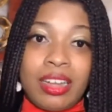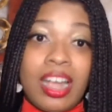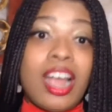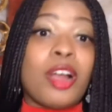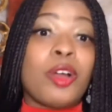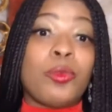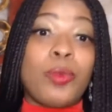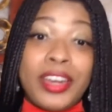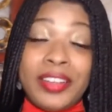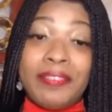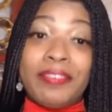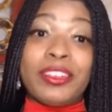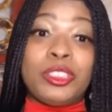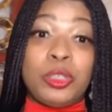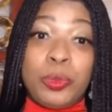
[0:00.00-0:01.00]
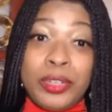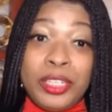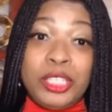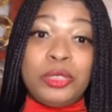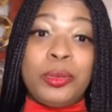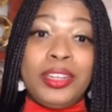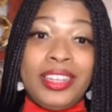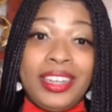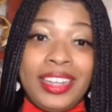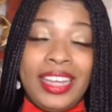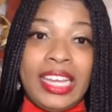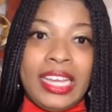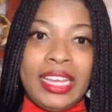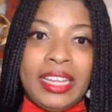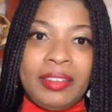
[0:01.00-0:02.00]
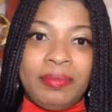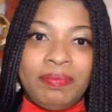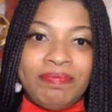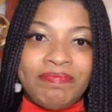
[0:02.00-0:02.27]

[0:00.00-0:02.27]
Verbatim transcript: are ready for 2020 to end.